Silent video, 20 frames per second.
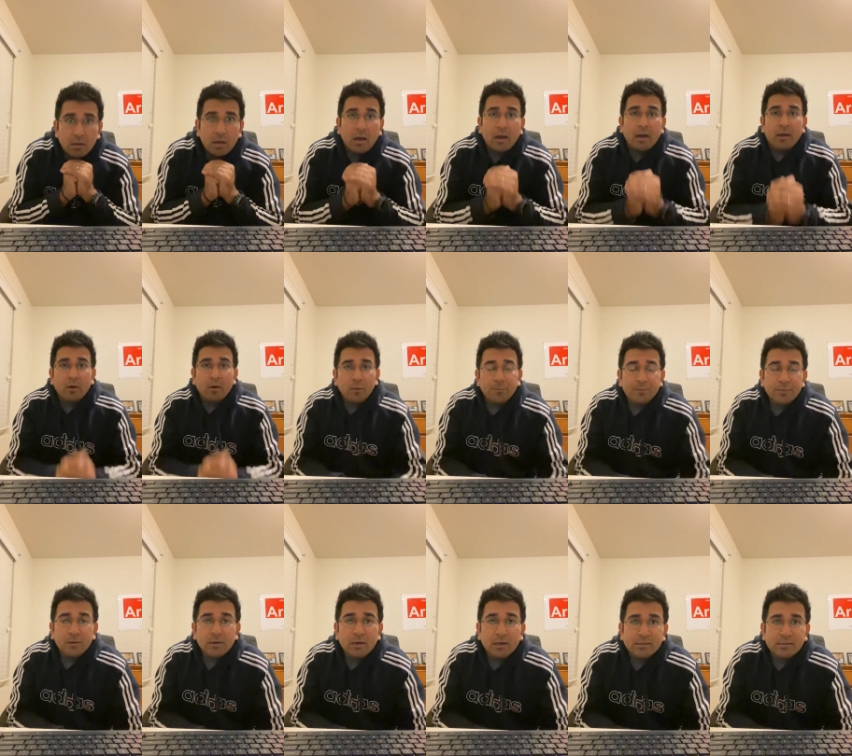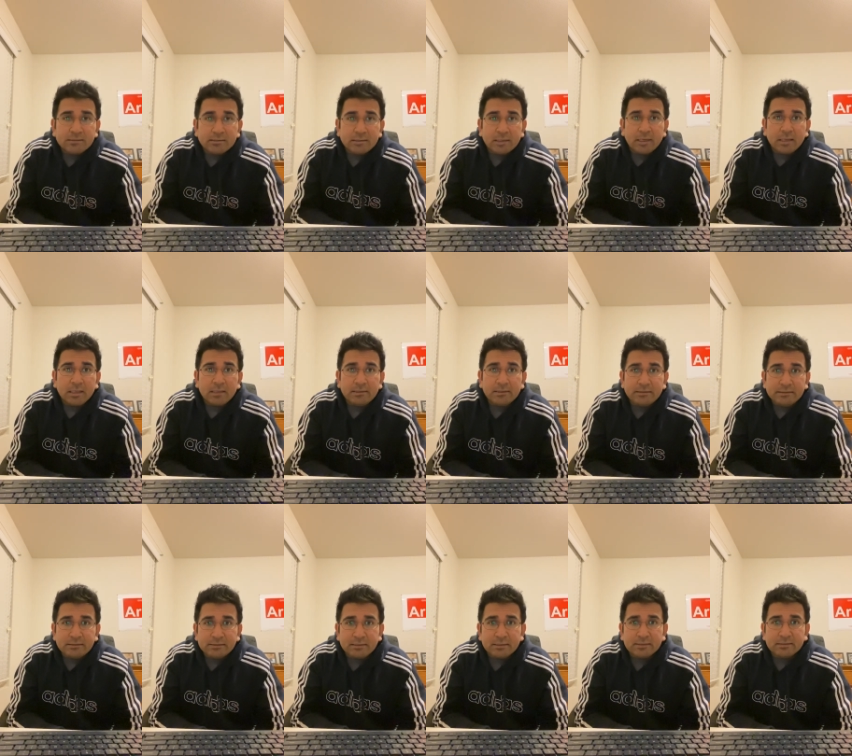I hope you guys stay healthy,
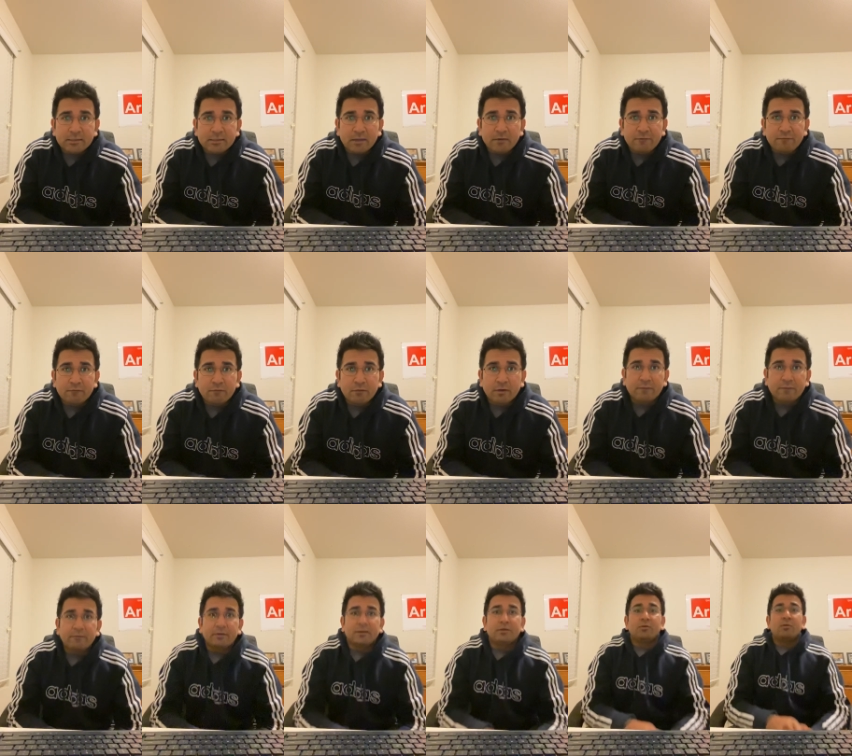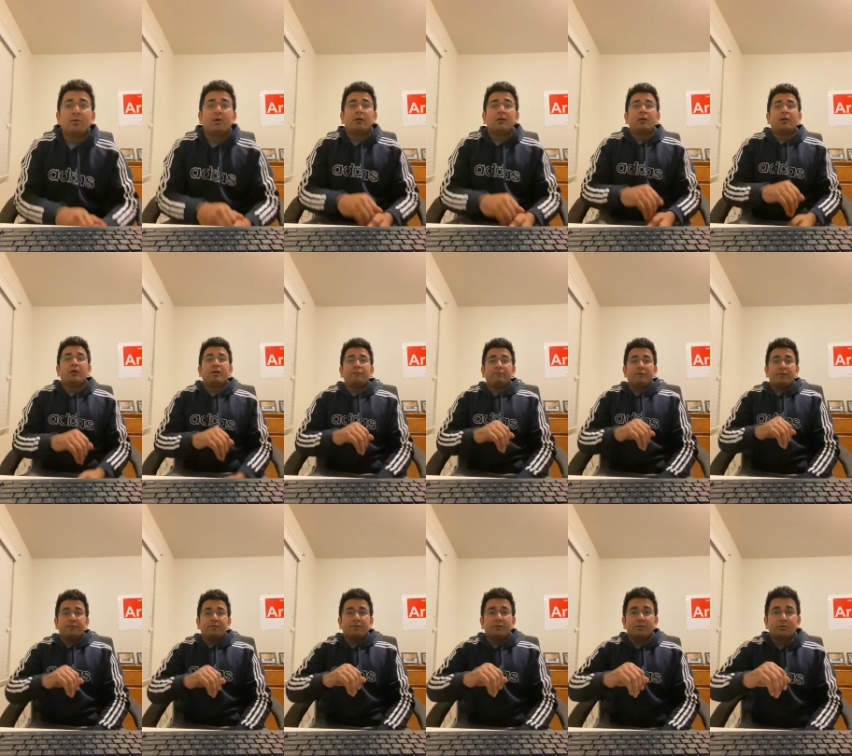stay safe wherever you are, and
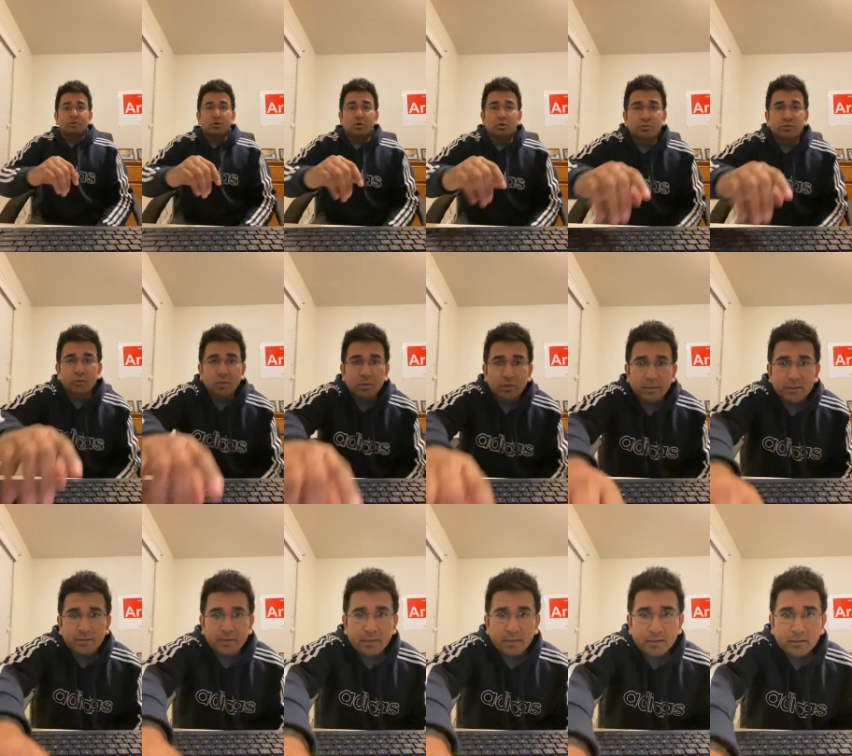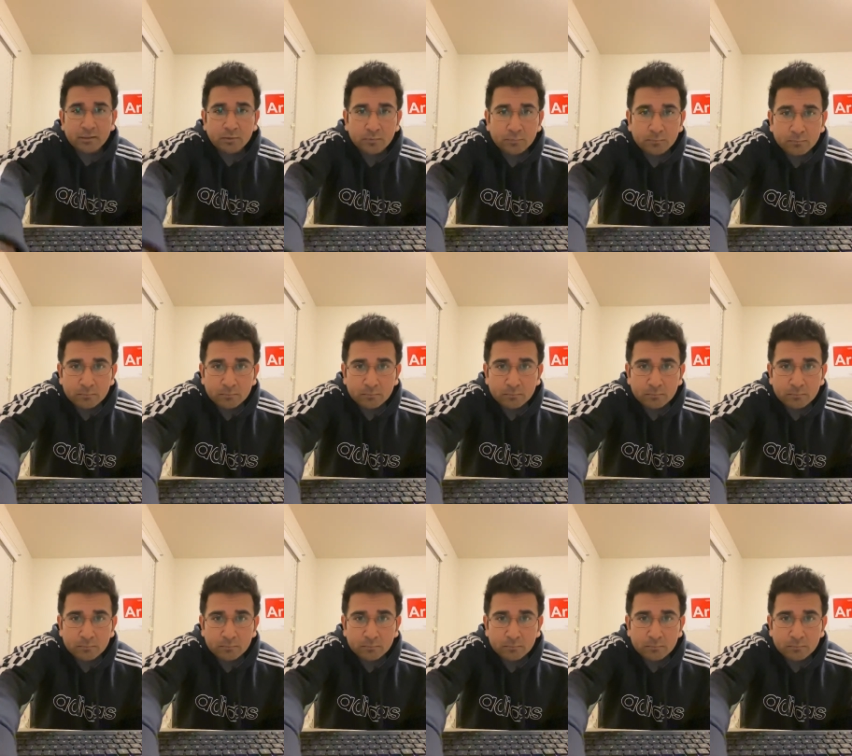we will talk shortly. Thank you.